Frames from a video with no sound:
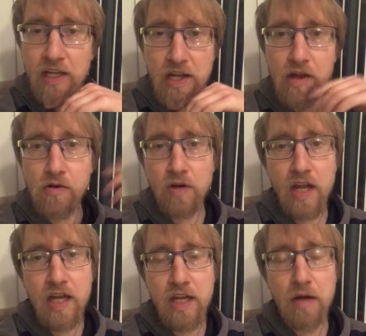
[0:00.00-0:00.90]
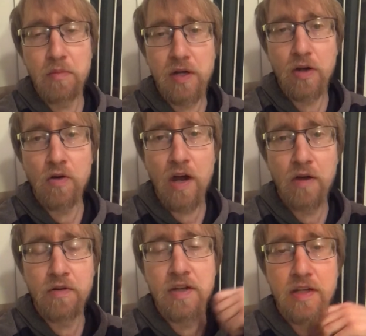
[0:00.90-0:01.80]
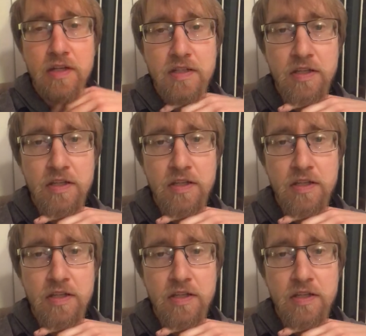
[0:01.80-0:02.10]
okay, I'm gonna go out and,